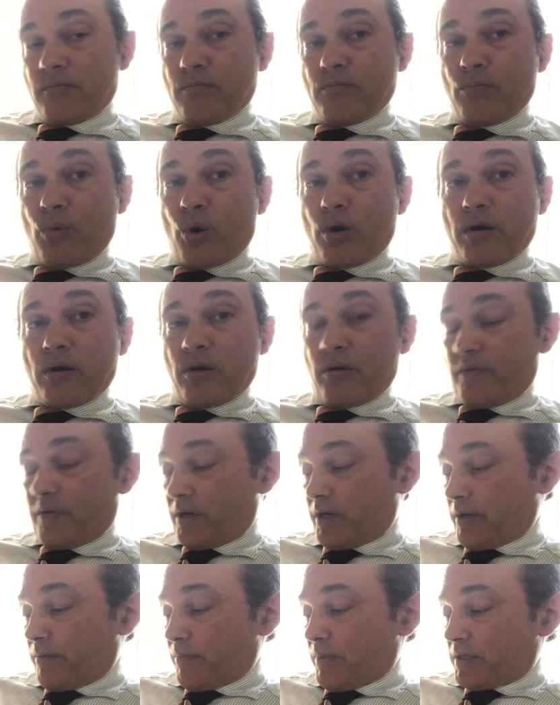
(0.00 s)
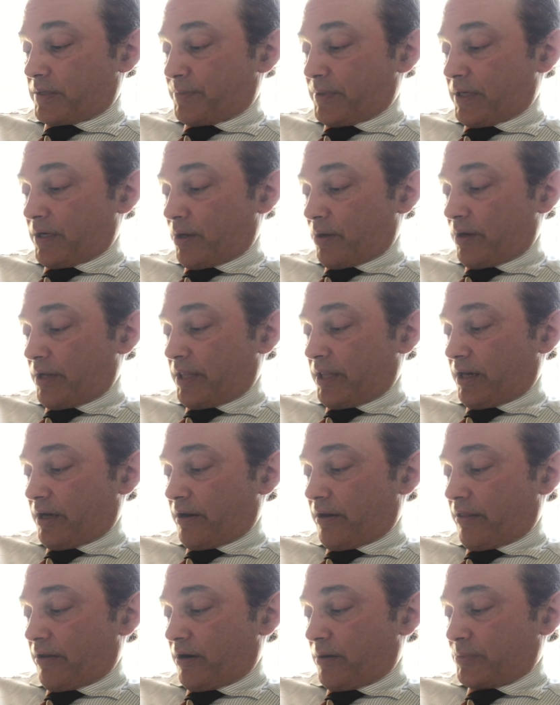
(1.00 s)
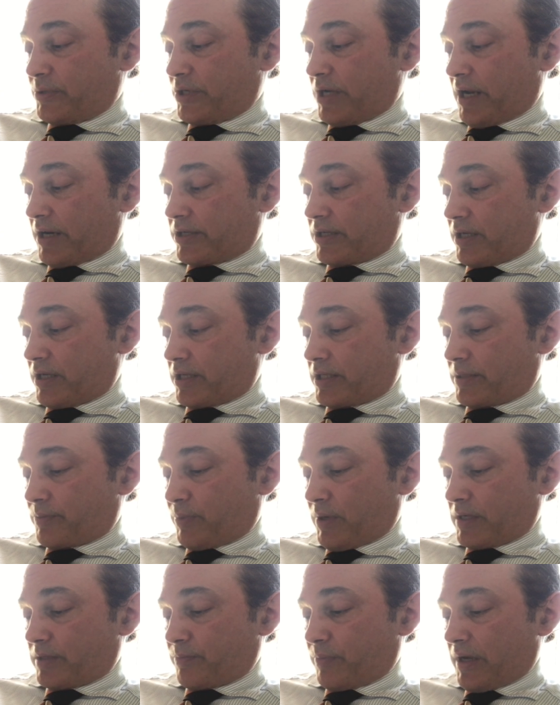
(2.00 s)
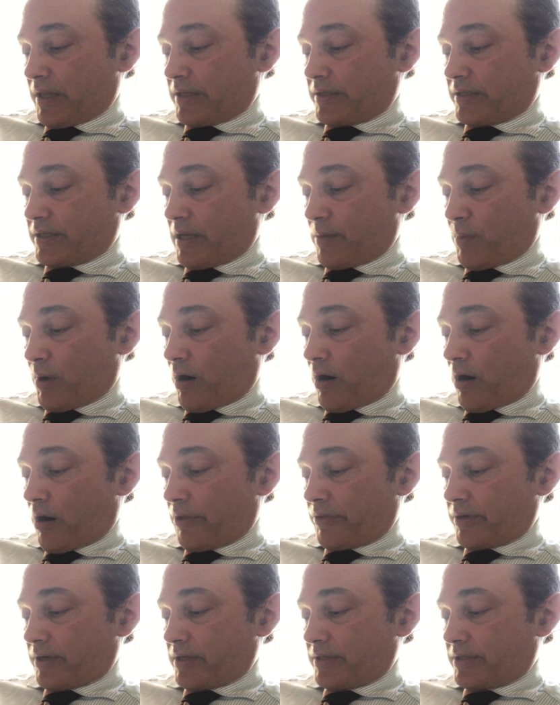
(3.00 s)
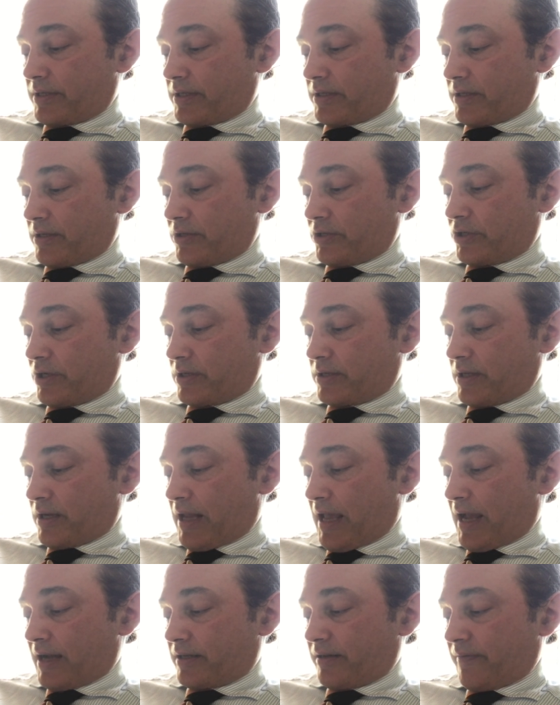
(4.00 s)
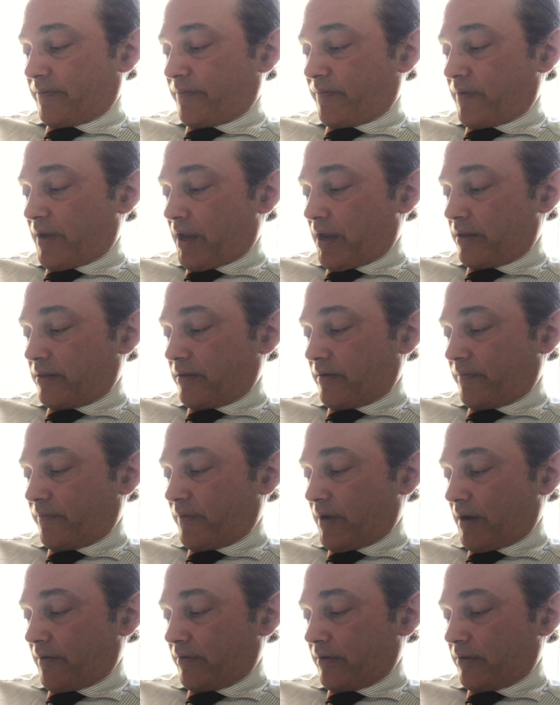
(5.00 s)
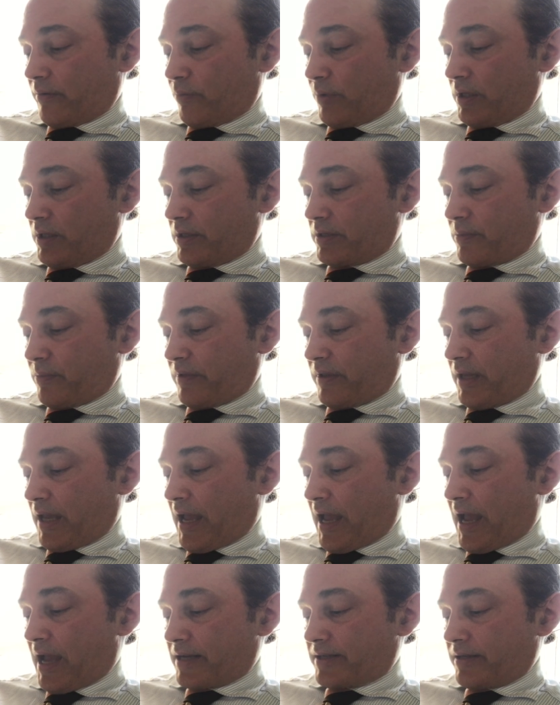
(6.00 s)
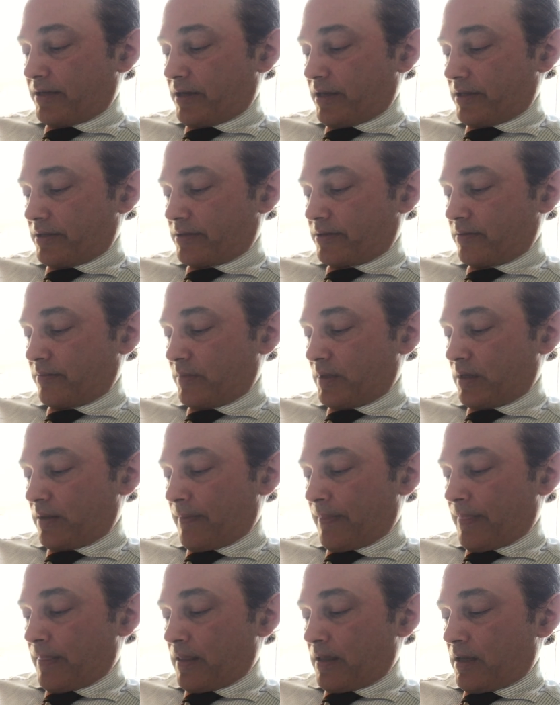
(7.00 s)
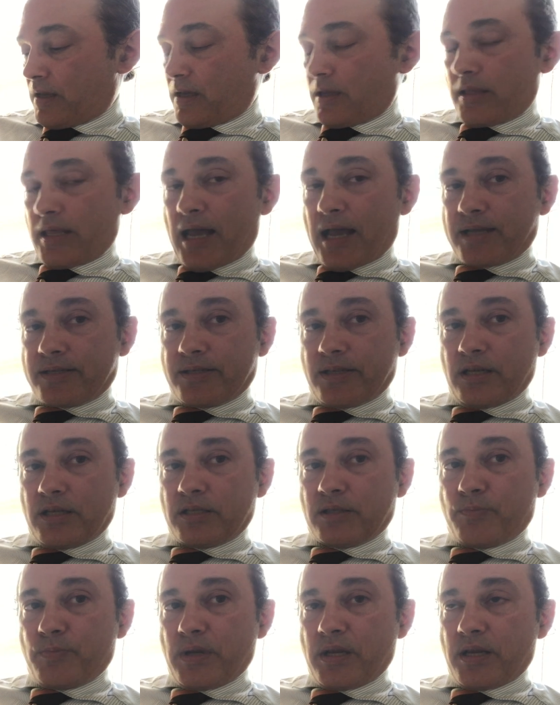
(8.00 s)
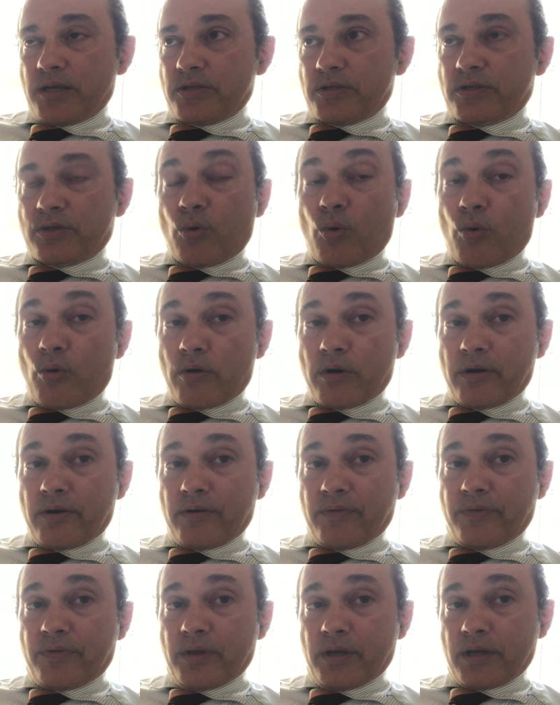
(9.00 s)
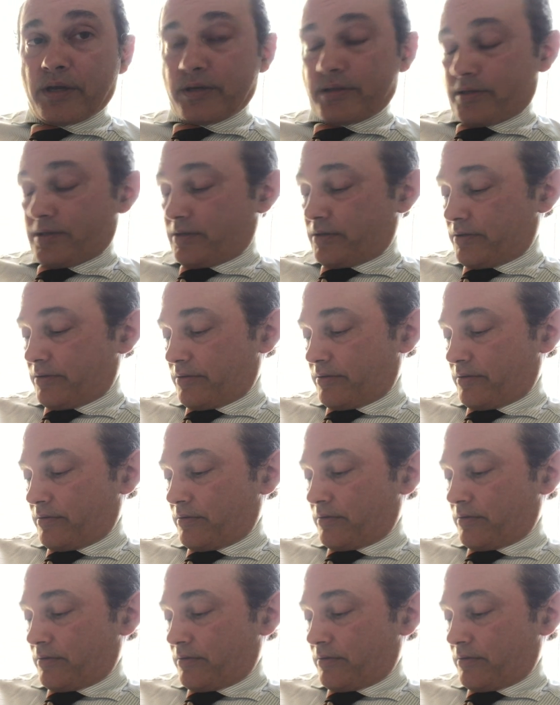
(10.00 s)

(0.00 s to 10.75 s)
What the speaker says: Moreover, it must be noted that another objection expressed by the same author consists in just an act of faith in favor of the realism of the accidents. The accidents being just the order of things.